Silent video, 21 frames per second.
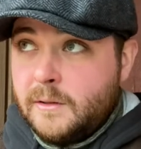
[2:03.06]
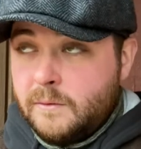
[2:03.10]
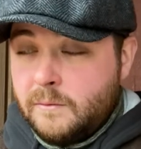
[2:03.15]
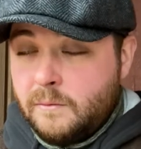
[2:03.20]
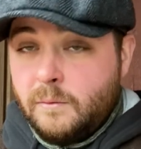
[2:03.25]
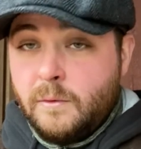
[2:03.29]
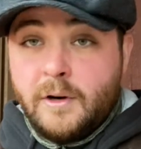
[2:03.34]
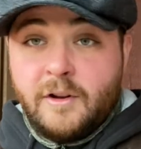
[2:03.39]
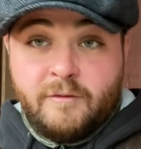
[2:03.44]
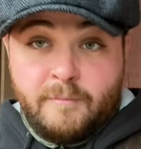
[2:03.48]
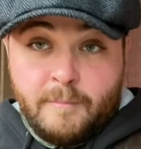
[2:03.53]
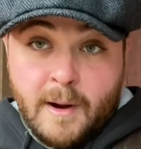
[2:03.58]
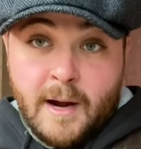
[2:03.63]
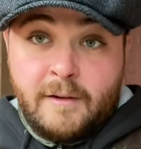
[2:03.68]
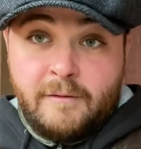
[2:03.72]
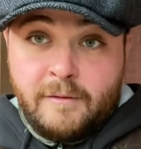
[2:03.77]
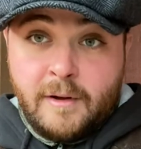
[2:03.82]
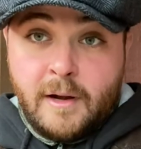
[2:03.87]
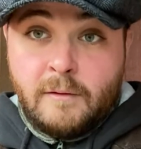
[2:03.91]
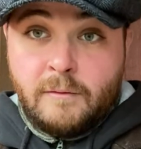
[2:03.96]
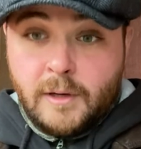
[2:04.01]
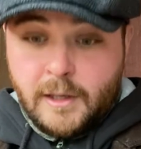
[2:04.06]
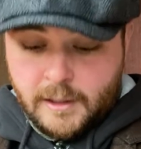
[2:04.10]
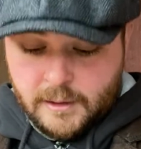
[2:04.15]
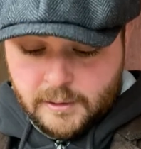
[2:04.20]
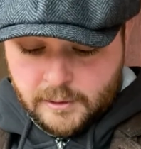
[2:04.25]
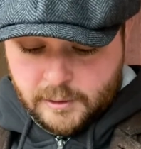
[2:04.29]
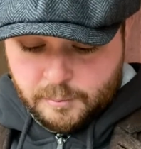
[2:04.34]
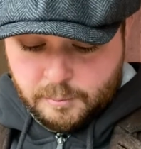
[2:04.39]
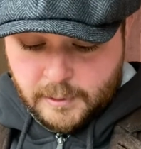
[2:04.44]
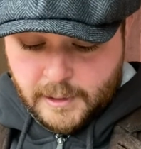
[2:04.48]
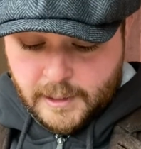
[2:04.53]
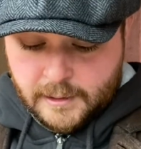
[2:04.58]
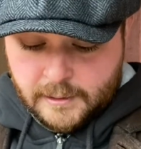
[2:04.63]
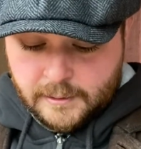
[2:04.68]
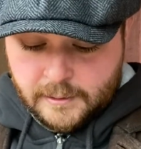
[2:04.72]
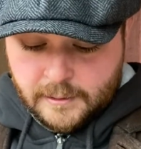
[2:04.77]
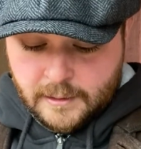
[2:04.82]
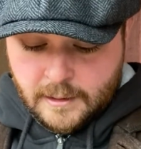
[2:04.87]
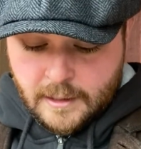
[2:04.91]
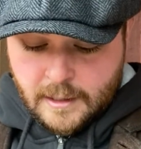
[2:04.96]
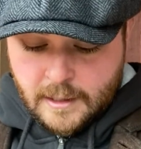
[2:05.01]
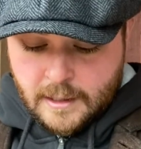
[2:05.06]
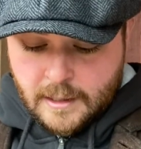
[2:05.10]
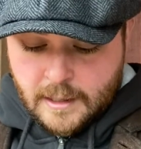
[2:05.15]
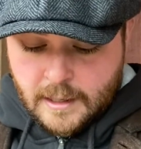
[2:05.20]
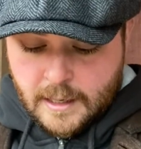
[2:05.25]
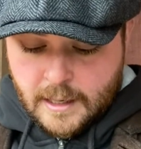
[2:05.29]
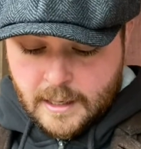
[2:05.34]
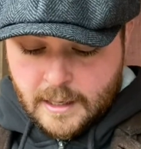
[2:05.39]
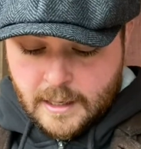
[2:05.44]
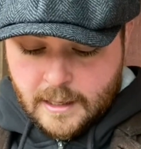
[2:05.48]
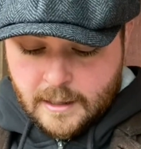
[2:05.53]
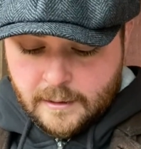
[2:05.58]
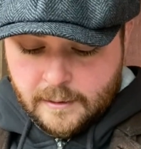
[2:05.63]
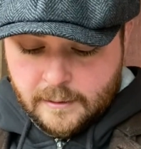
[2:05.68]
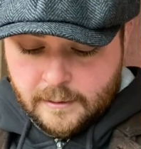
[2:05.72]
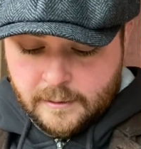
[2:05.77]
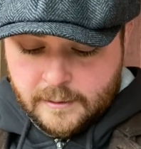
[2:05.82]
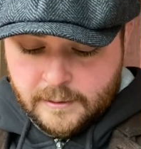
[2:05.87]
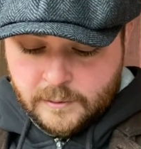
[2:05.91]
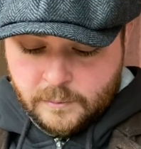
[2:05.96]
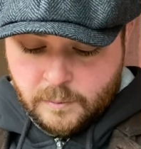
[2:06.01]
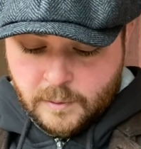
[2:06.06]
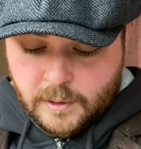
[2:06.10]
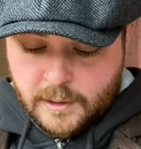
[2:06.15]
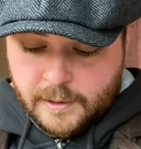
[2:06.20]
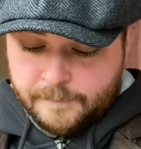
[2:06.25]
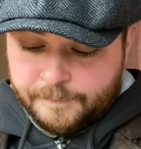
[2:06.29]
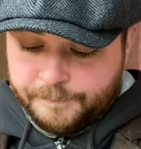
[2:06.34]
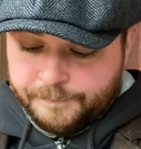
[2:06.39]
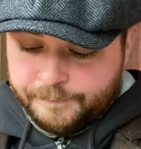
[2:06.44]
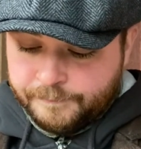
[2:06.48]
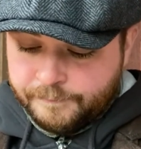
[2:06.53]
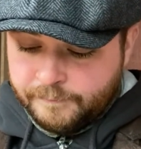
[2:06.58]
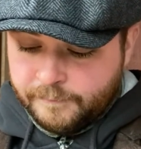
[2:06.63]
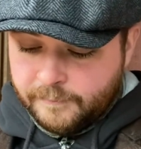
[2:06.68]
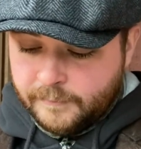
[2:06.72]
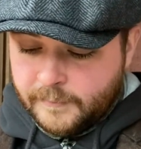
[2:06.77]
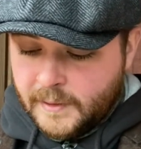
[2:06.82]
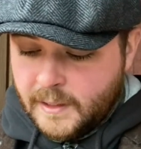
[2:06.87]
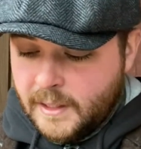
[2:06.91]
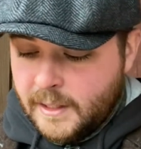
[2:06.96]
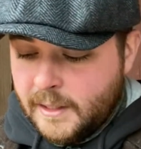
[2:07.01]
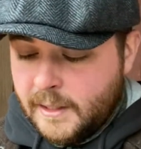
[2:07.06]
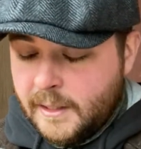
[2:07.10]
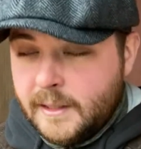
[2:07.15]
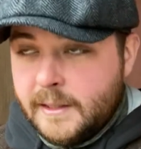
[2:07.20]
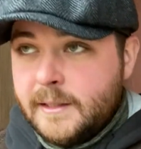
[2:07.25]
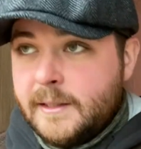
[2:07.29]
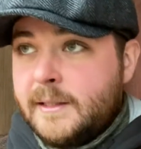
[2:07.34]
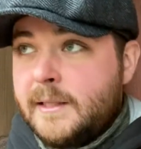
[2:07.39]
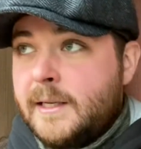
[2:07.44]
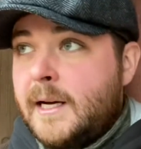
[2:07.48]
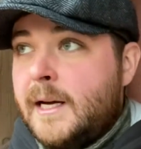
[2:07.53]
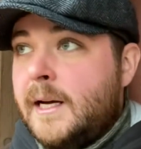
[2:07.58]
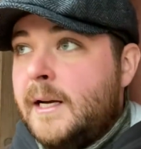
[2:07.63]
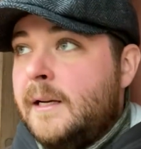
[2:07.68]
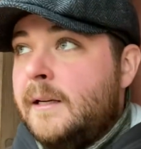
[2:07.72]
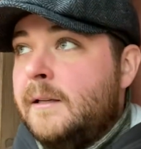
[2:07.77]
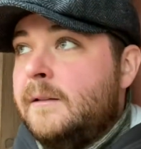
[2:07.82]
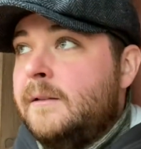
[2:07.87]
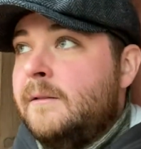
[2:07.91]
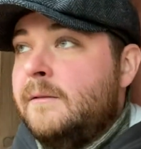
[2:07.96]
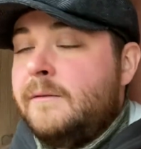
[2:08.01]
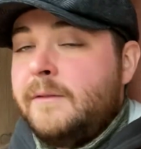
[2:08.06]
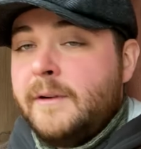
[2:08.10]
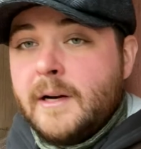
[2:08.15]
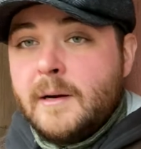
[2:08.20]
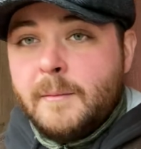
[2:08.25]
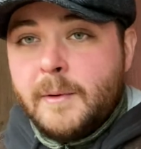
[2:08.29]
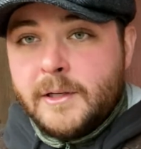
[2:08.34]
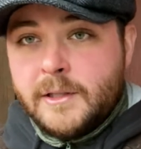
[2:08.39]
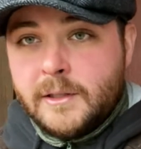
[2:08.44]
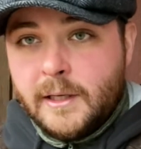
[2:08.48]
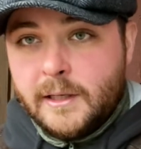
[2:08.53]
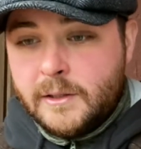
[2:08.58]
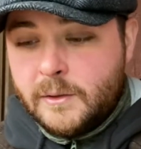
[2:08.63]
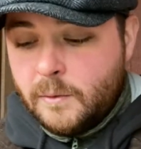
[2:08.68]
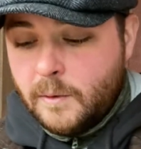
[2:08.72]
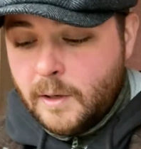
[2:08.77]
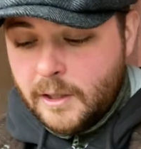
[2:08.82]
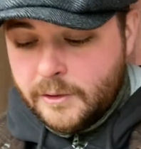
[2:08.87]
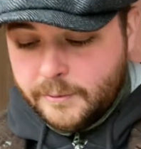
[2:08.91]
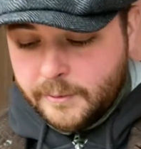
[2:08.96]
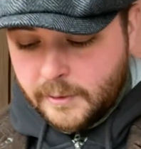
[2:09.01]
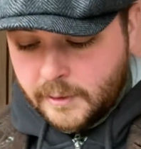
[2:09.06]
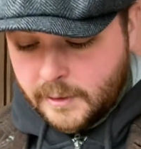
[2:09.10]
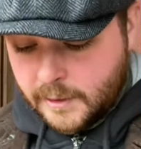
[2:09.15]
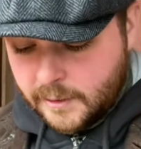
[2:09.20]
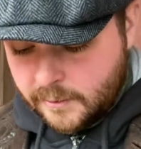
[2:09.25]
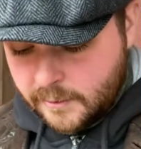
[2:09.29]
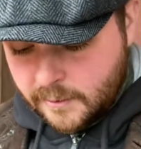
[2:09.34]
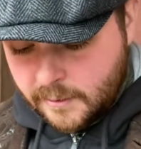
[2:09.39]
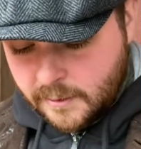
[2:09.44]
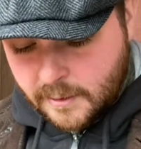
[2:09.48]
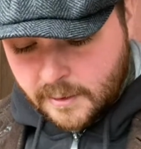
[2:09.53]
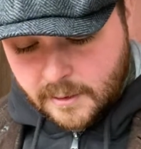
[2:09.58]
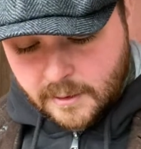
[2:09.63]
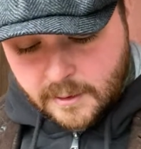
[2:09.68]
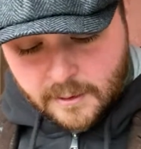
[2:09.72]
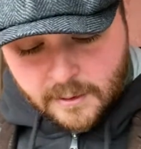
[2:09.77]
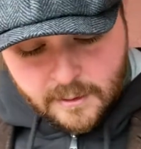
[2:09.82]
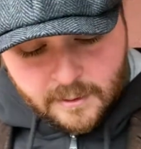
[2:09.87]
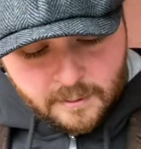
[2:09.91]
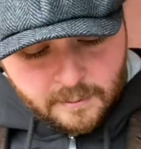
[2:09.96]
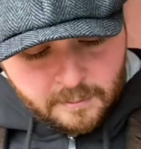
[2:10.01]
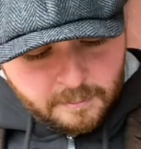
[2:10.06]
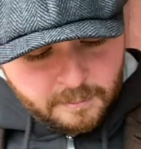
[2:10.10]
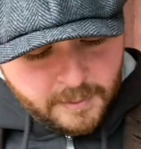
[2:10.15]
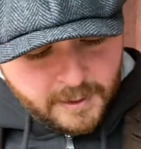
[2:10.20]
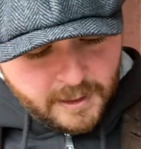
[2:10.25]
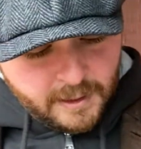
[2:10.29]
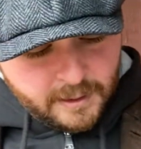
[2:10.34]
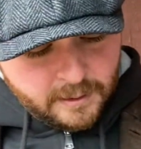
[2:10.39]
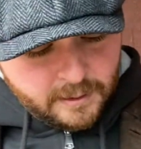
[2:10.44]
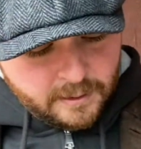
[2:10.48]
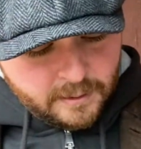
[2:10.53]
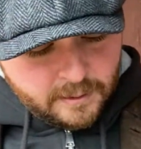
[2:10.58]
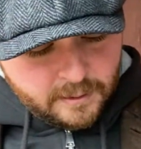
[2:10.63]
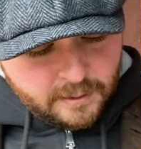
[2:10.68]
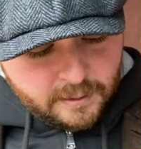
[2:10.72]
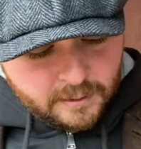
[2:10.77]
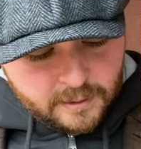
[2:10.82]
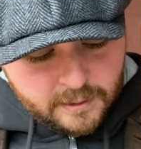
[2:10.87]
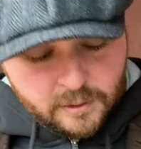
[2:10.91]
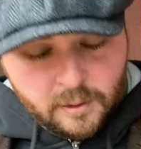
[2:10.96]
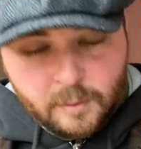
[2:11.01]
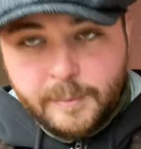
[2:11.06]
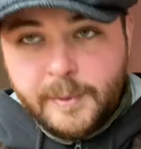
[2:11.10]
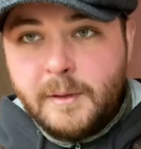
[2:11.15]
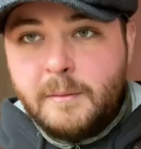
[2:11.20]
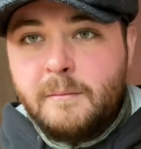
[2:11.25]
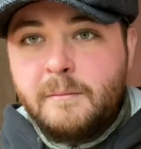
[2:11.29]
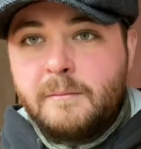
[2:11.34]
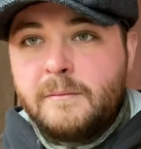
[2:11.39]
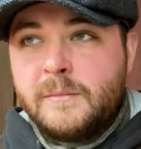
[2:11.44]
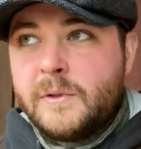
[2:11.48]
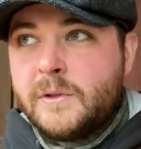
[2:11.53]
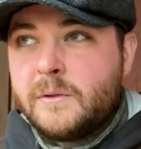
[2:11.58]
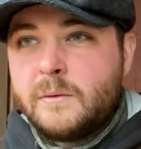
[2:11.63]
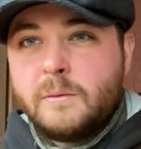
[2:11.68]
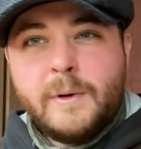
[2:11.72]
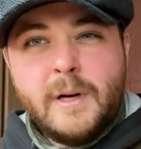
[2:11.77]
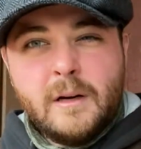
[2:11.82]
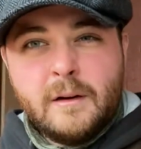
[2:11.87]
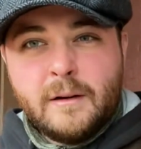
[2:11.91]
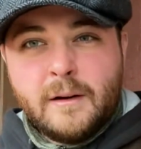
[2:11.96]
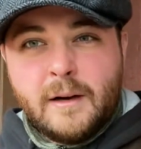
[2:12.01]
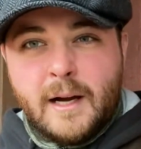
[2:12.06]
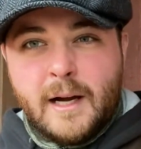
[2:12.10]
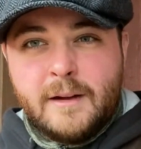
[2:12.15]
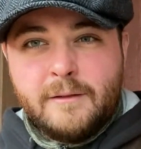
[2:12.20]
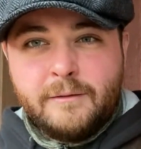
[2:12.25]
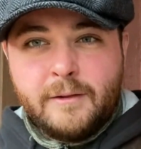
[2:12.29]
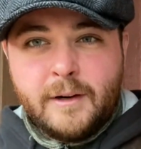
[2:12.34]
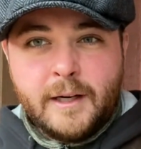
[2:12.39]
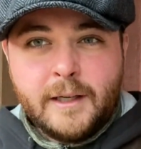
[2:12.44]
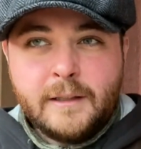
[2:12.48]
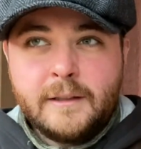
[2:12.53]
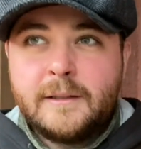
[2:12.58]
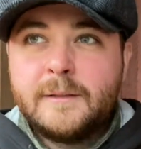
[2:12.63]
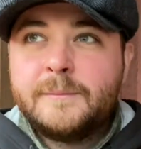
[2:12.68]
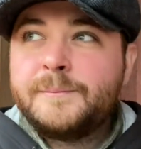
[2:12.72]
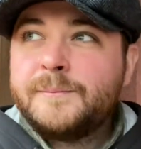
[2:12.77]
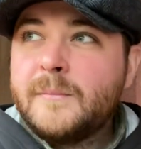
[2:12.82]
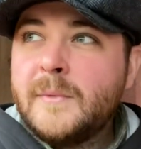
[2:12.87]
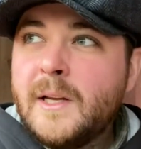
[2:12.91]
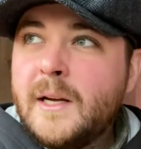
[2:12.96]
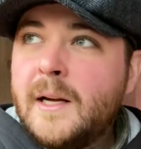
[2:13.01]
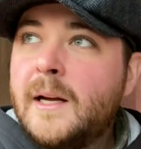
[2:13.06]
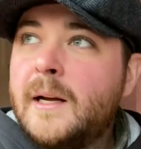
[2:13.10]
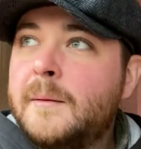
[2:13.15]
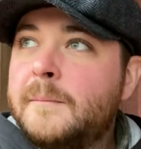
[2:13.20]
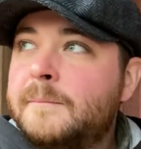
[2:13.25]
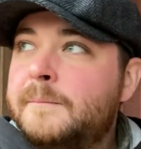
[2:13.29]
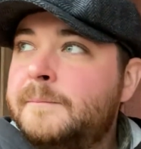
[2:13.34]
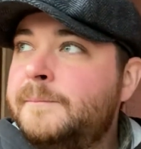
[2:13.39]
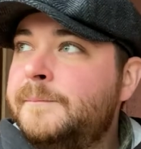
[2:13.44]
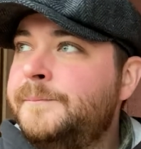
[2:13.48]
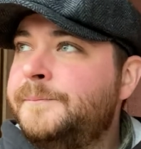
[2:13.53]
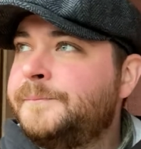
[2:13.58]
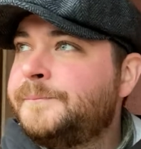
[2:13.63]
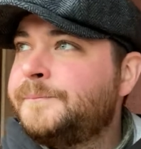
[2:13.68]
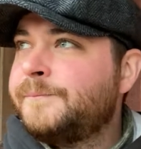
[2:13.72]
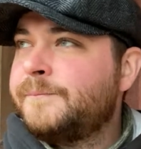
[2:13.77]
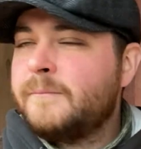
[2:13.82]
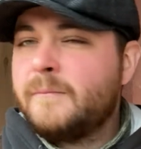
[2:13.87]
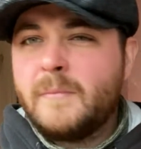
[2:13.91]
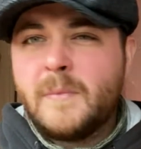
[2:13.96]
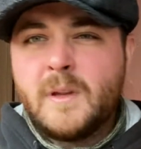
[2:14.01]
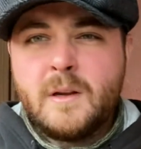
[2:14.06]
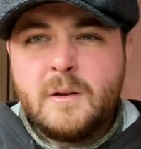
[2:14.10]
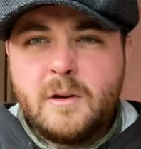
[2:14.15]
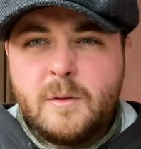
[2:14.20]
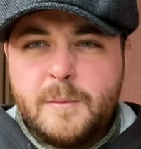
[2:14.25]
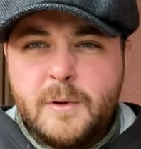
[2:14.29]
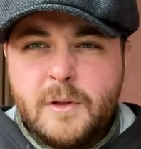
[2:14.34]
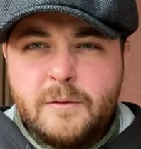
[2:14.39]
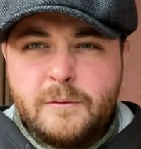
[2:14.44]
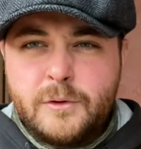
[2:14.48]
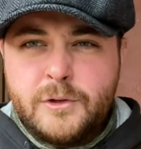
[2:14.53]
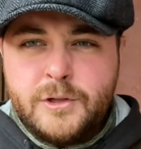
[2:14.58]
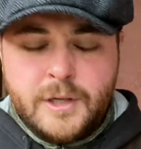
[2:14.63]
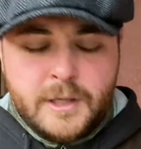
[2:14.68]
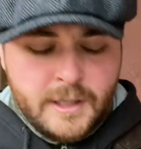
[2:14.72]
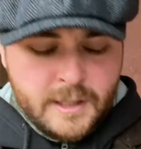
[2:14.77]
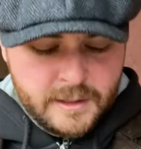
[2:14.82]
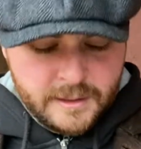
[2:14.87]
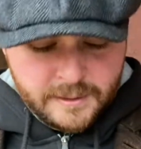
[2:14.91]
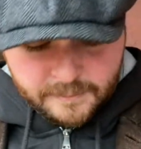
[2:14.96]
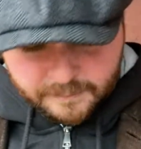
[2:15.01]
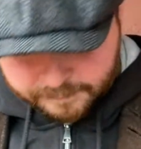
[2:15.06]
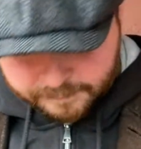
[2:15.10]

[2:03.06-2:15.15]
one of my favorite English blends. This one is very much like Squadron Leader, but a little bit sweeter, I find. Could be the Virginias,